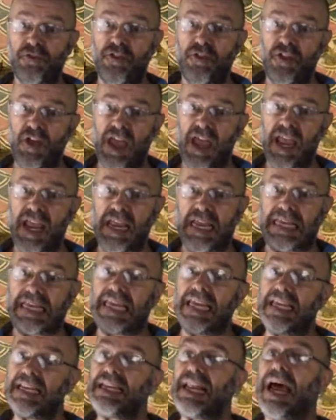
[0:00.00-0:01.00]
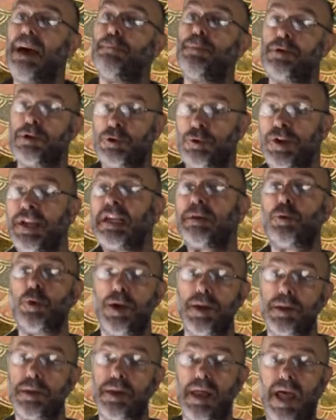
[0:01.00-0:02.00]
they kidnap a Greek
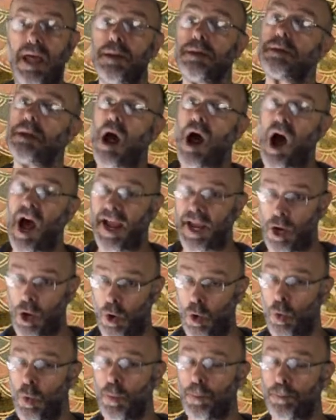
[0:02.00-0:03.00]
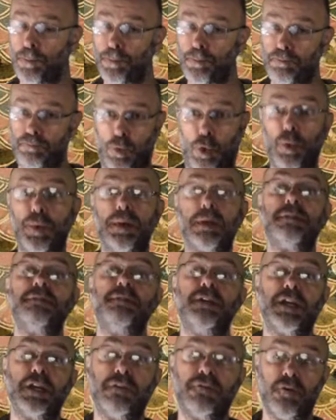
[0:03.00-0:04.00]
princess, Io, who is a
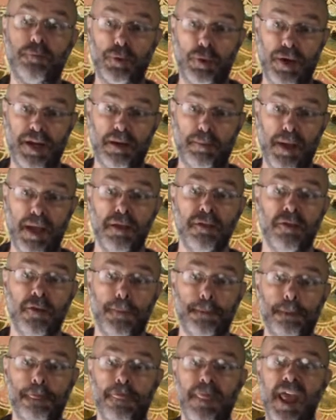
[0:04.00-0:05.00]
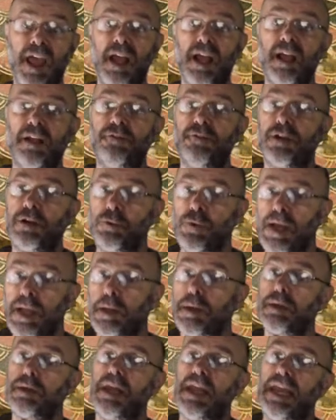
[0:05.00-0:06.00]
figure from Greek myth. The
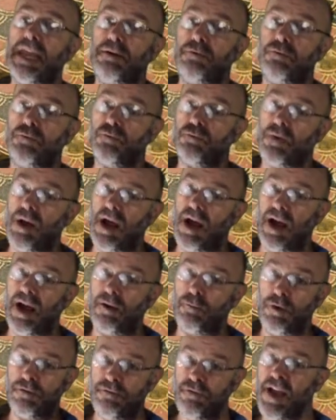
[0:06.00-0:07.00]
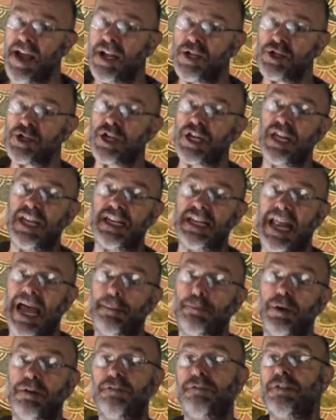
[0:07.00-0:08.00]
Greeks, in revenge,
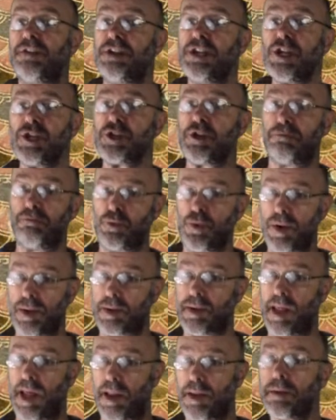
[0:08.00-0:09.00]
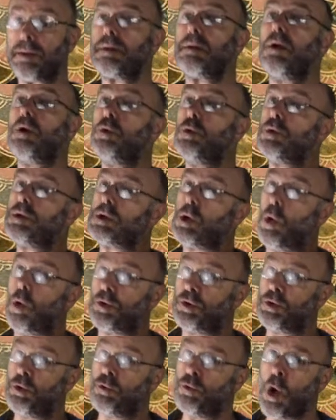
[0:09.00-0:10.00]
kidnap a Phoenician princess who's
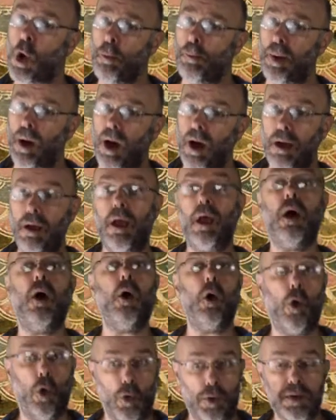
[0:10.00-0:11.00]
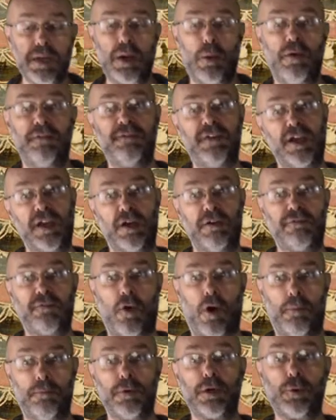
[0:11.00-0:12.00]
called Europa, also a figure
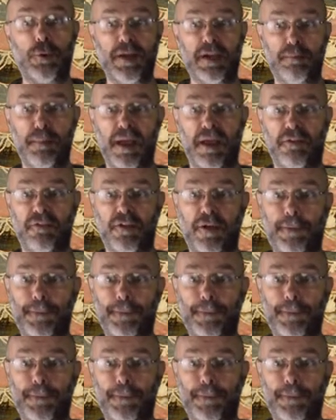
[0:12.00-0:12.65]
from Greek myth.